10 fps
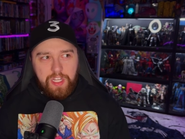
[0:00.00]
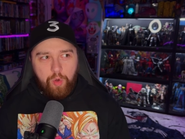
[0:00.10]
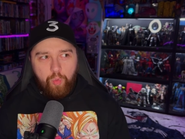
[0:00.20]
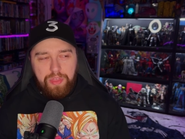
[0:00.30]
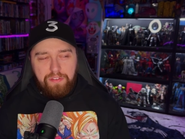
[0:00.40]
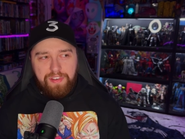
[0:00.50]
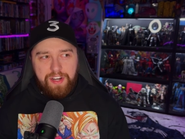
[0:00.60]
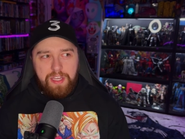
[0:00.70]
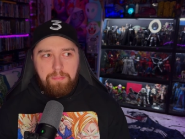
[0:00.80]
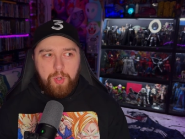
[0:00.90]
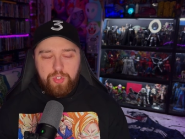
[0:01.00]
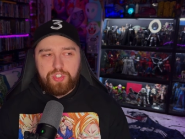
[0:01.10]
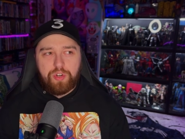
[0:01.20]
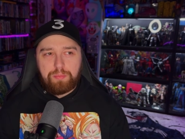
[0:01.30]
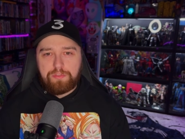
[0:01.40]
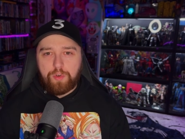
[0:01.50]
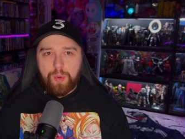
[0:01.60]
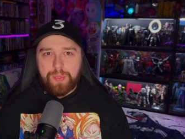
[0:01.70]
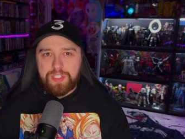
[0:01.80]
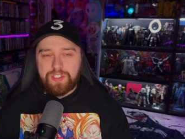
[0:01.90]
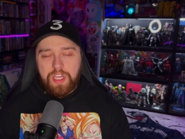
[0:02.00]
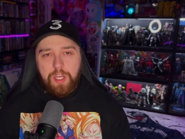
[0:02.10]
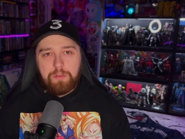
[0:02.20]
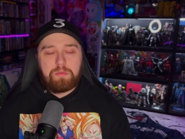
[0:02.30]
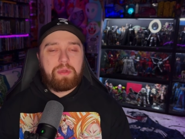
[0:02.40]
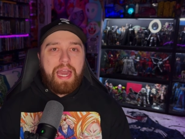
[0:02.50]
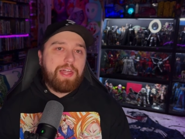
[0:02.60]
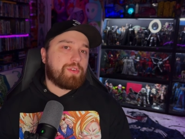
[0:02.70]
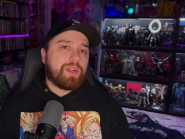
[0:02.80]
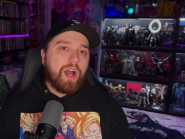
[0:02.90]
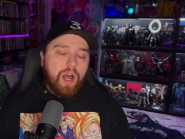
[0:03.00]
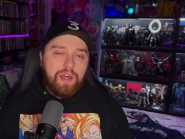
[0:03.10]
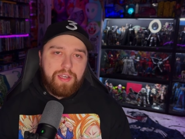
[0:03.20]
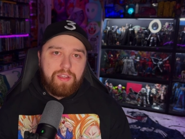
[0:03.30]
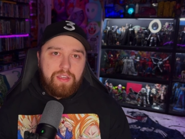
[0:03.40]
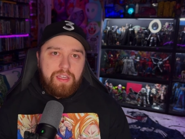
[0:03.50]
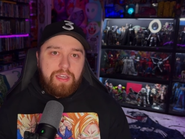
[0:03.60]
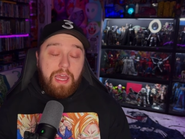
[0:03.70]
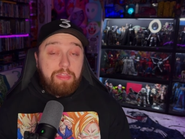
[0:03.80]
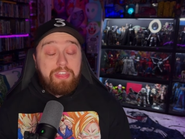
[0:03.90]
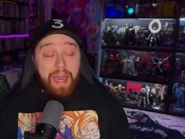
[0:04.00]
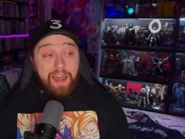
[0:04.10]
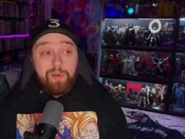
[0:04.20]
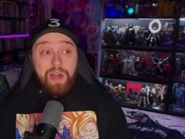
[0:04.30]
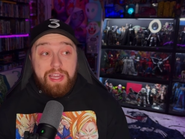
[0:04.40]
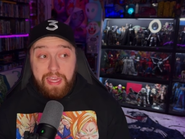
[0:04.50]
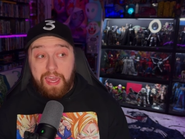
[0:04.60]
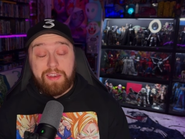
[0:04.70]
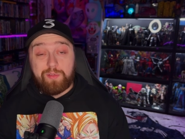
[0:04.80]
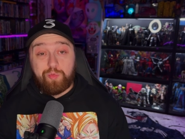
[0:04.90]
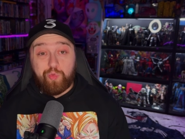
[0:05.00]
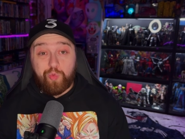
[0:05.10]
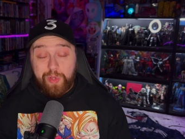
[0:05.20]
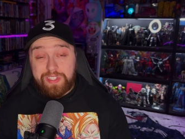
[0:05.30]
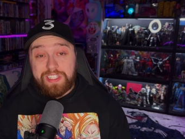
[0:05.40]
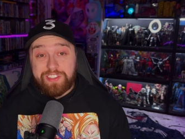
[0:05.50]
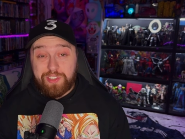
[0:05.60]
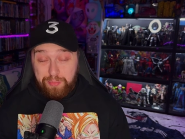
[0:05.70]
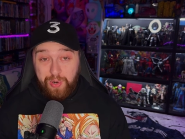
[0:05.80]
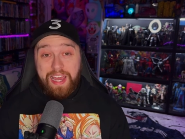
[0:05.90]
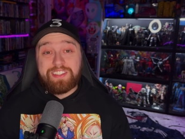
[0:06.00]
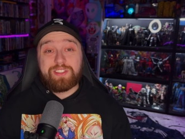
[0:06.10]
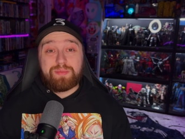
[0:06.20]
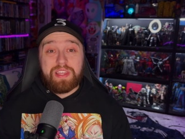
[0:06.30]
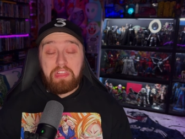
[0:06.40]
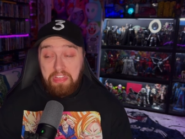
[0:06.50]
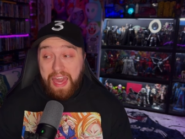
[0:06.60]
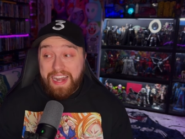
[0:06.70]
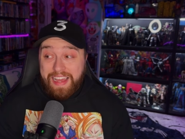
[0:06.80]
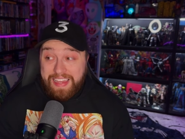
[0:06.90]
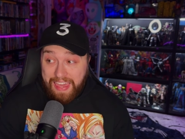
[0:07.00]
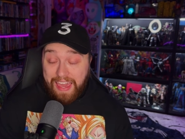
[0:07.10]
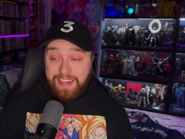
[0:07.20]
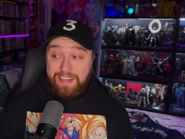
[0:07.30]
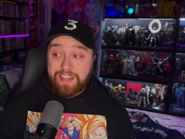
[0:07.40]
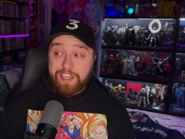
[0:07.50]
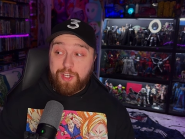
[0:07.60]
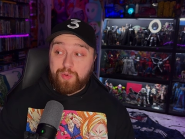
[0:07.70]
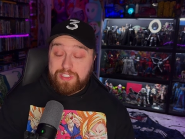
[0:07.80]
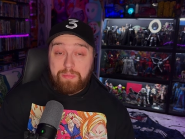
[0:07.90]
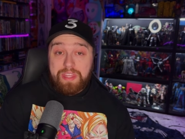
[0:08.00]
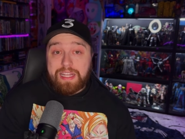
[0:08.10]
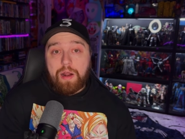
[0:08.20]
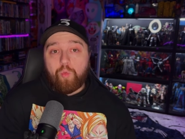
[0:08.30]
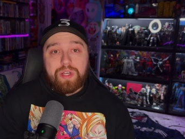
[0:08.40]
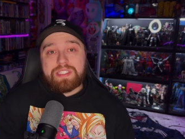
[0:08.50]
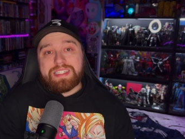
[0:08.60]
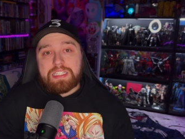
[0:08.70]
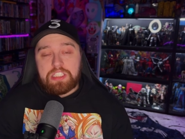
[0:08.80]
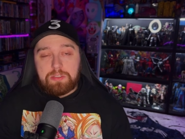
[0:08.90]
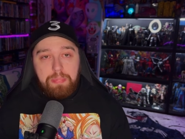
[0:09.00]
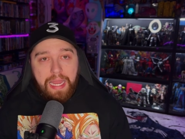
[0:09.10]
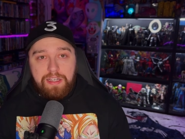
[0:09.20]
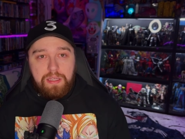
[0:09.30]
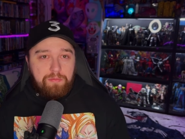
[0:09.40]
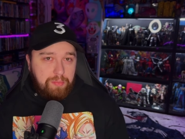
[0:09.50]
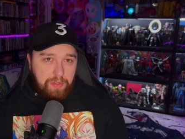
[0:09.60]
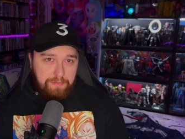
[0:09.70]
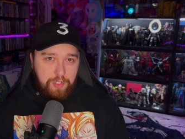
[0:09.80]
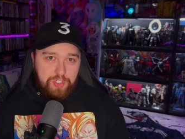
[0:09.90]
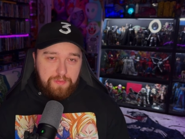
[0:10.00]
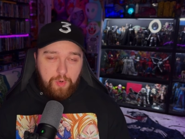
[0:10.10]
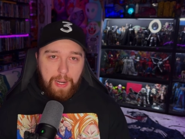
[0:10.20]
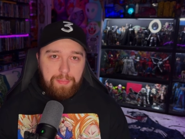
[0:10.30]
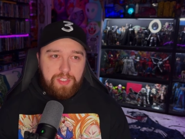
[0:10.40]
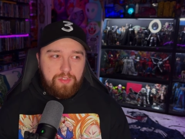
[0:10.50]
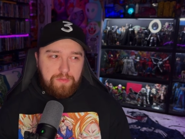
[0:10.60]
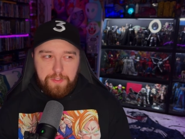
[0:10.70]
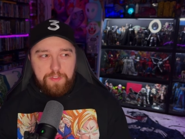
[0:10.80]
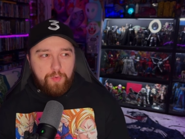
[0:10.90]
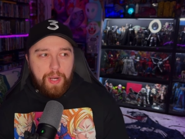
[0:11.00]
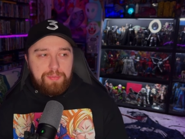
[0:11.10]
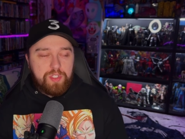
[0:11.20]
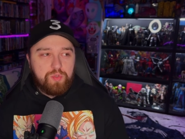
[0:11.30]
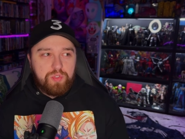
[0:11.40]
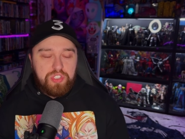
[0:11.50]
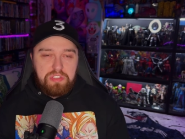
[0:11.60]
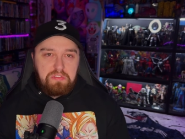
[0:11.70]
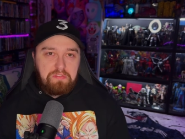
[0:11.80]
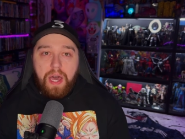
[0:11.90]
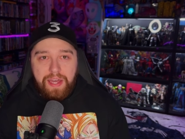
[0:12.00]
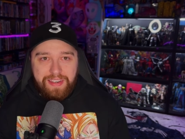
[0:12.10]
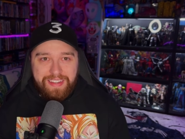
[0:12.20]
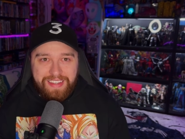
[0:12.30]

with a very emotional performance from Kathryn Hahn. And that again really surprised me. That again was something that I wasn't expecting from the first four episodes. The first four episodes were just fun.